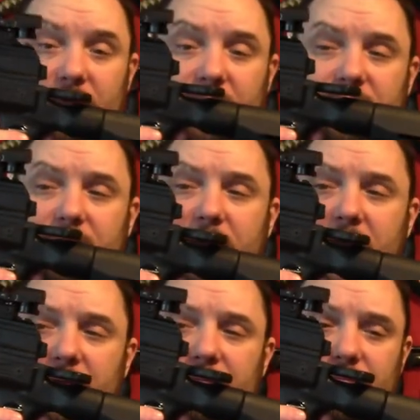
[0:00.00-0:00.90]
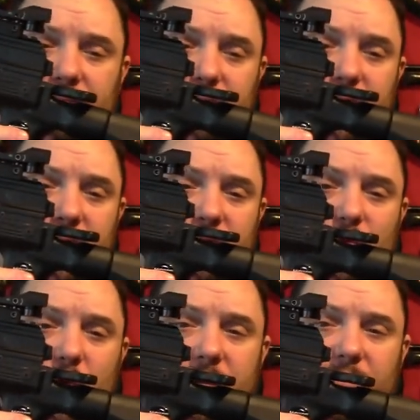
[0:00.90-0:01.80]
Costs about
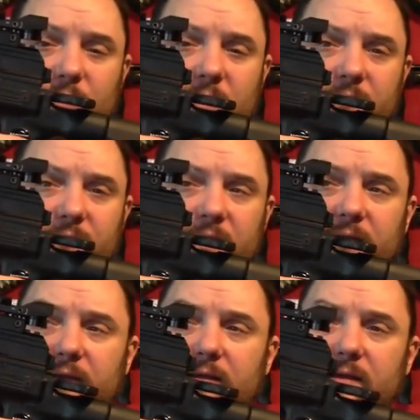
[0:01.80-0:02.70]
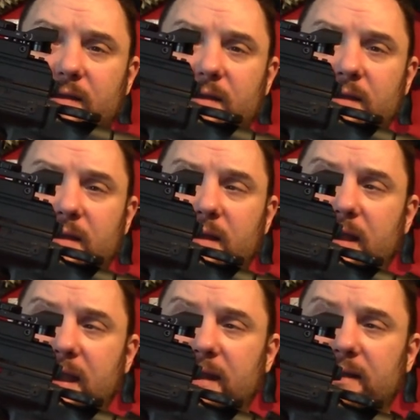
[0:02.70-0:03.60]
220 quid, I think.
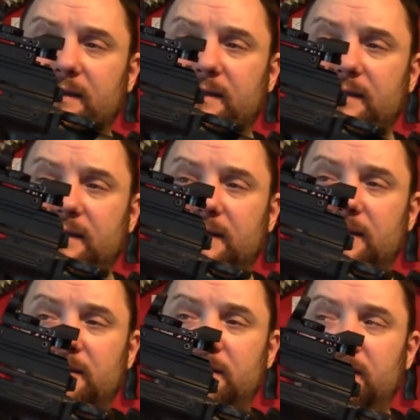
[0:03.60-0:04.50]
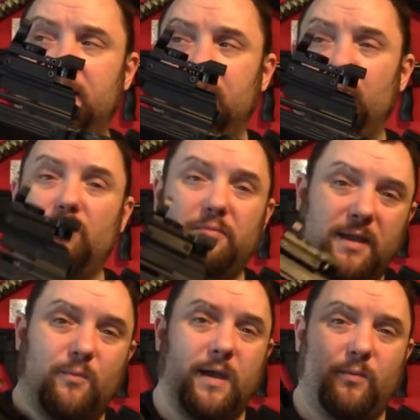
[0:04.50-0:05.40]
And,
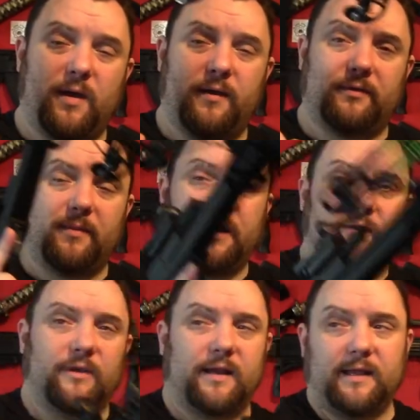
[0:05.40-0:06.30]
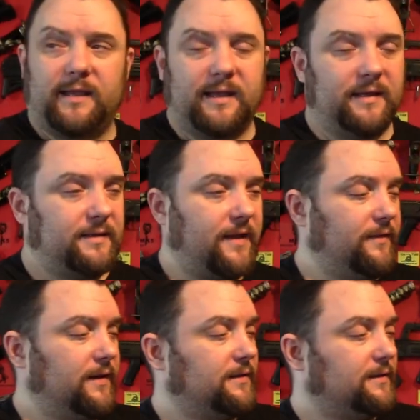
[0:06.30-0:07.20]
yeah, well worth the money, really. It's
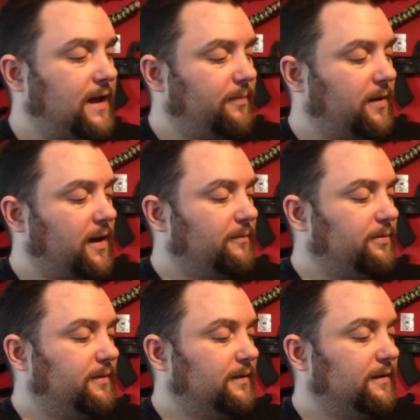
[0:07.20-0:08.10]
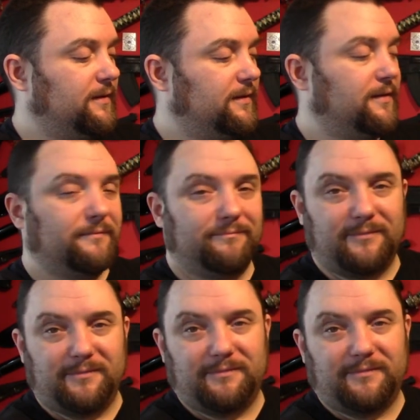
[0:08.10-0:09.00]
definitely a step up
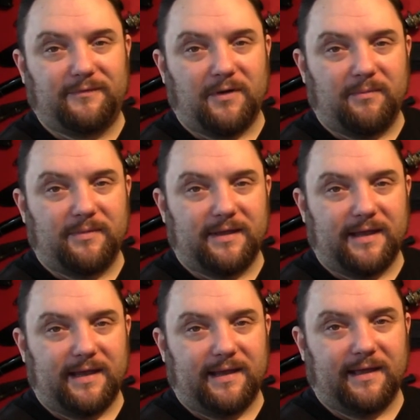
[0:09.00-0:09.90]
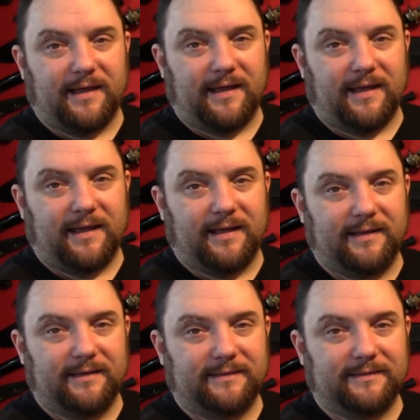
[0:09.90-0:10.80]
from the uh,
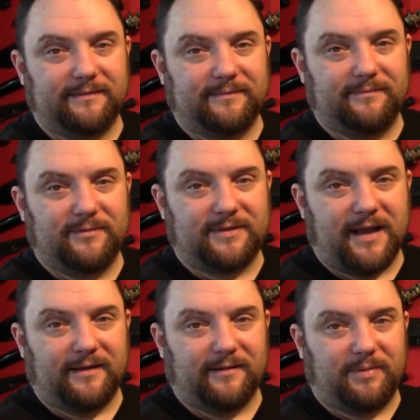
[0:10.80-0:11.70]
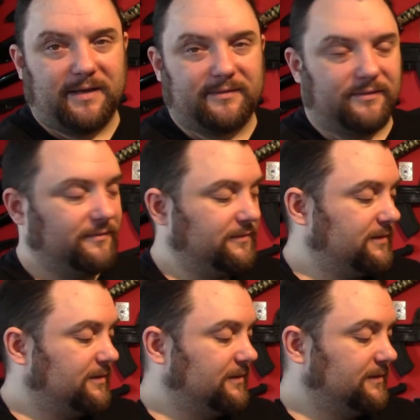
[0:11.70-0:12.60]
standard
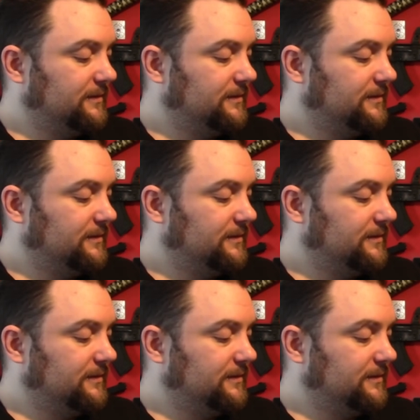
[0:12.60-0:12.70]
pistols.